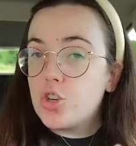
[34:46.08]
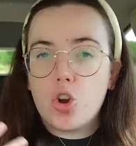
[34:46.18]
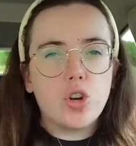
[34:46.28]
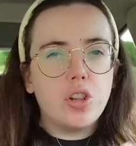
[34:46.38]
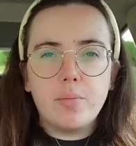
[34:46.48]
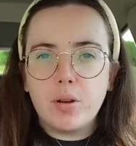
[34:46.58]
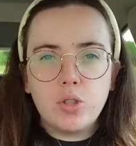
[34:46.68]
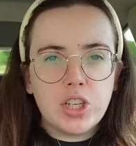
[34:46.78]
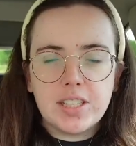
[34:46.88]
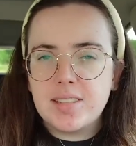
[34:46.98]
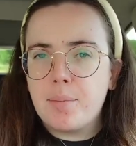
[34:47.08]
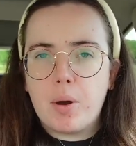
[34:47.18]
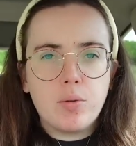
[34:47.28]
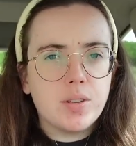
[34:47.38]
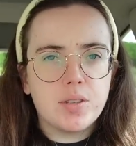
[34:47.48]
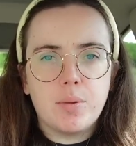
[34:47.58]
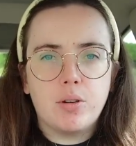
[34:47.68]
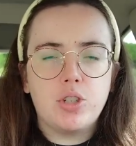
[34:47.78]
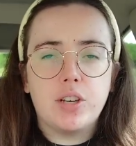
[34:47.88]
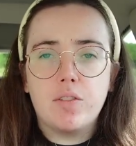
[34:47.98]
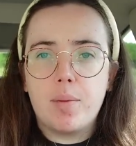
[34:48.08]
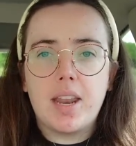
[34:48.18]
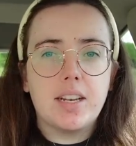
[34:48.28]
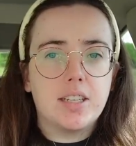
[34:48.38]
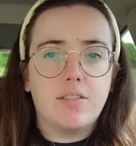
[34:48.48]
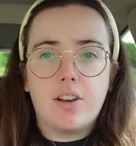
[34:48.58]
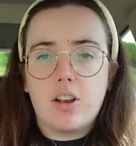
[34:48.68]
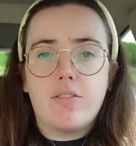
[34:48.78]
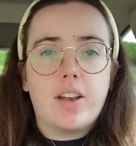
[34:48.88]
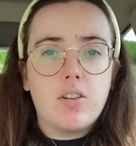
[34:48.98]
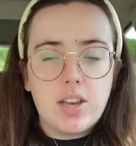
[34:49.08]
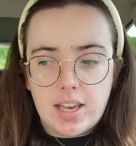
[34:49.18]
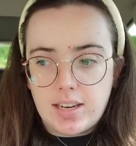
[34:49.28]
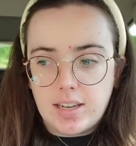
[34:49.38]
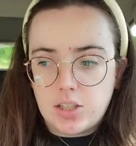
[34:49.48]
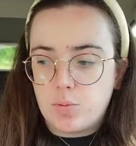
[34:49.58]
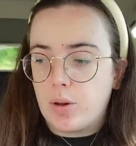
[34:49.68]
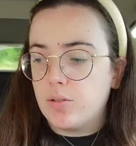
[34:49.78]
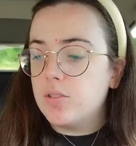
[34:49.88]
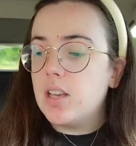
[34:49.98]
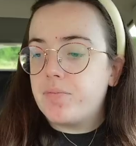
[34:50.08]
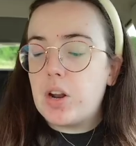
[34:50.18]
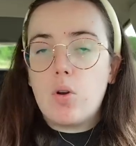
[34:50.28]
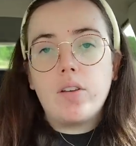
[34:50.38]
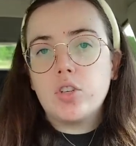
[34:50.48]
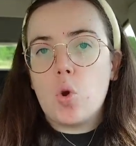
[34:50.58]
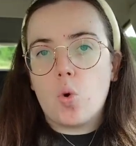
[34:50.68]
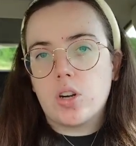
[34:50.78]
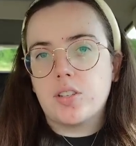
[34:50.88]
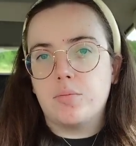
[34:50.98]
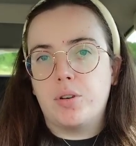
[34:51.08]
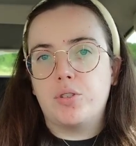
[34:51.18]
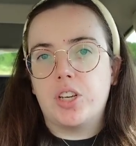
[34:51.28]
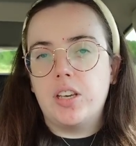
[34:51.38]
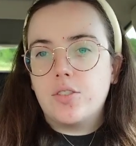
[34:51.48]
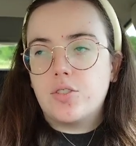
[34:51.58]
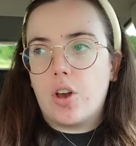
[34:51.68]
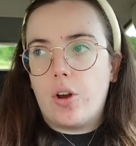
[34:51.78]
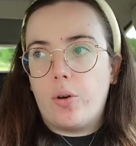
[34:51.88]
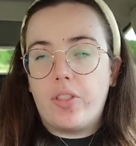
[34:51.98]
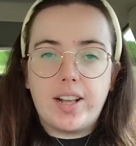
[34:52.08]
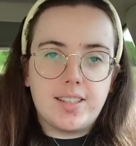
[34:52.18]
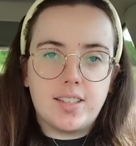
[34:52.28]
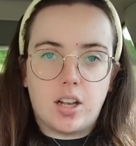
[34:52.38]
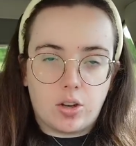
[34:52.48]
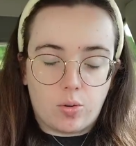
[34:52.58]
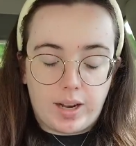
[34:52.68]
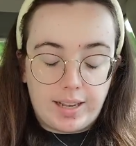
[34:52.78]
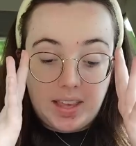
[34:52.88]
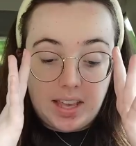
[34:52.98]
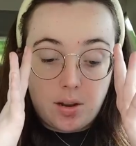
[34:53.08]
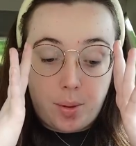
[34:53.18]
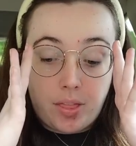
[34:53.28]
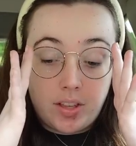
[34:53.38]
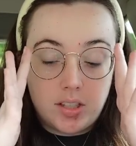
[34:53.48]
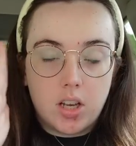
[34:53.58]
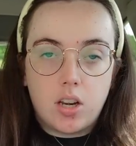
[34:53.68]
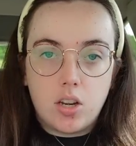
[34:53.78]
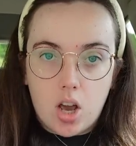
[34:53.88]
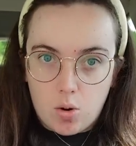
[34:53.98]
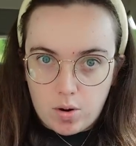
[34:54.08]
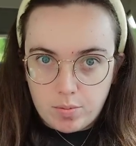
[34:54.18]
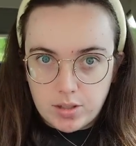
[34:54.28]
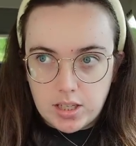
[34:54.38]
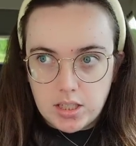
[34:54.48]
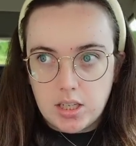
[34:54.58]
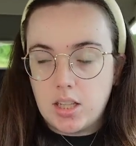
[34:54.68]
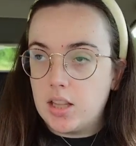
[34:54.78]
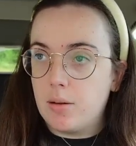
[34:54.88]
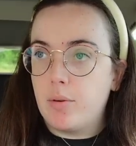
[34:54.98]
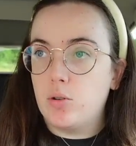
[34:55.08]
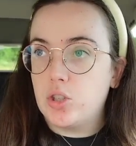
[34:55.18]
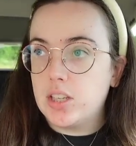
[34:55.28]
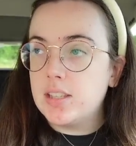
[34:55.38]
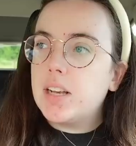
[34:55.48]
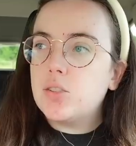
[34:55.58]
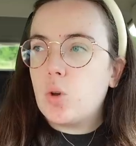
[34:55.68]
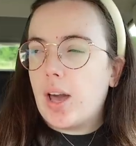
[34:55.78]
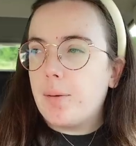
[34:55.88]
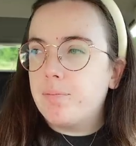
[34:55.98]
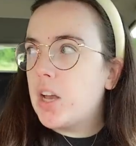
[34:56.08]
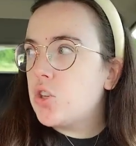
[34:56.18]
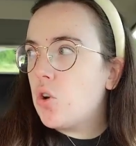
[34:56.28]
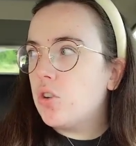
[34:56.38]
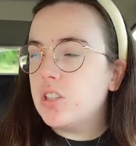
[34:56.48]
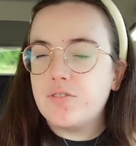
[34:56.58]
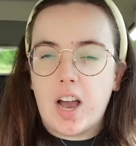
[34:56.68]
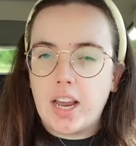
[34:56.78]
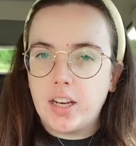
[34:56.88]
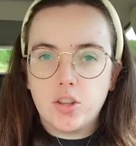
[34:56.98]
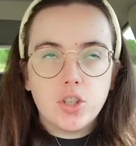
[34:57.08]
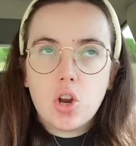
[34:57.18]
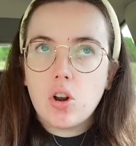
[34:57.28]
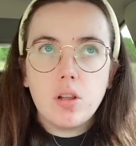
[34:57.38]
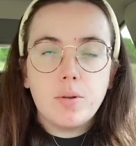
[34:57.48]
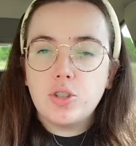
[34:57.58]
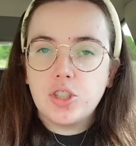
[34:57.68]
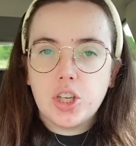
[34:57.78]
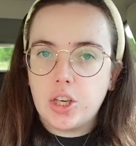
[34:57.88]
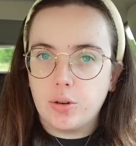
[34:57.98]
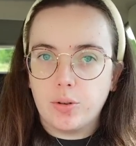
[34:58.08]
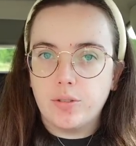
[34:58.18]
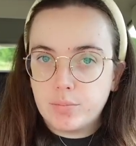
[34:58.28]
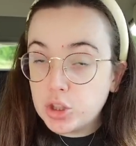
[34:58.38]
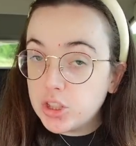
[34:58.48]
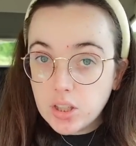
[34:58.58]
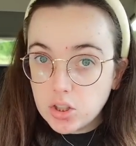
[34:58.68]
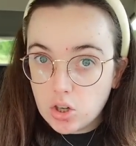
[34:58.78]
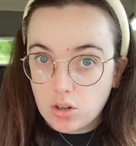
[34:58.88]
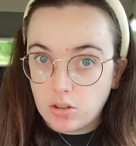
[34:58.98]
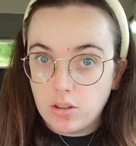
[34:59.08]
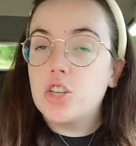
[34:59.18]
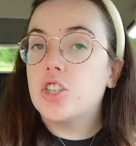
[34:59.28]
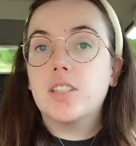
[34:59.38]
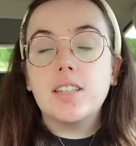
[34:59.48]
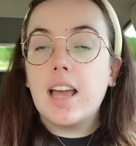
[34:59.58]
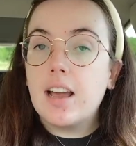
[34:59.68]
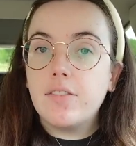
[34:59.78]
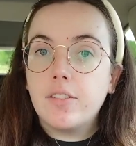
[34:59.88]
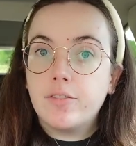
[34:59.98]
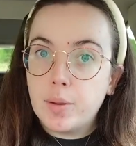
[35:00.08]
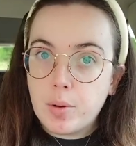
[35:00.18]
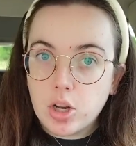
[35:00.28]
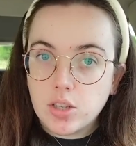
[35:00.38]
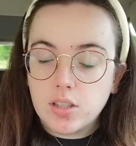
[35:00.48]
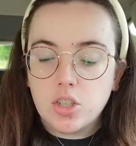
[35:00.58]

Turtle emoji is the bonus emoji if you made it to the very, very end, I suppose. They don't have a tortoise emoji, so that's not great. Annabeth is not represented in the emojis. It's okay. A turtle is fine. The turtle emoji's cute, but she's not a turtle. She doesn't have flippers.